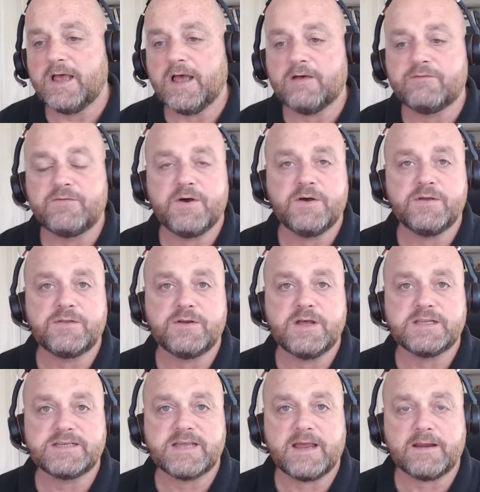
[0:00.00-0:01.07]
A further
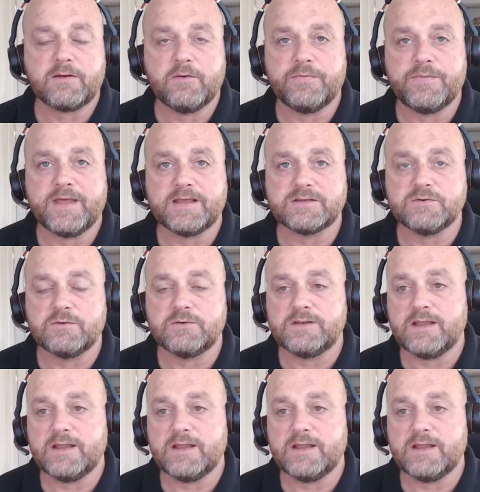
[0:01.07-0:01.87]
attack on that sort of